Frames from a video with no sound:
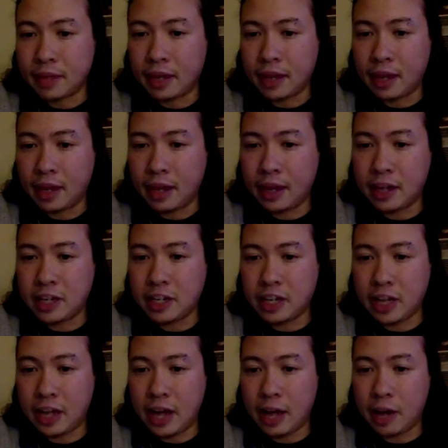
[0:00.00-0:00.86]

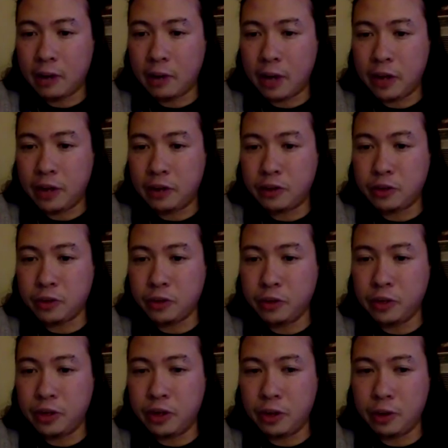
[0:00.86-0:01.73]
Angela, how do I
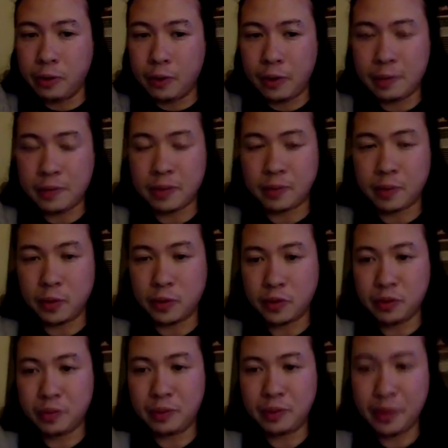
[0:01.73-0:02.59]
truly know what I'm supposed
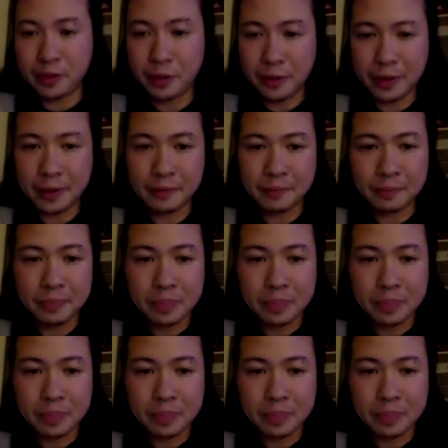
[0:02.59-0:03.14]
to be doing?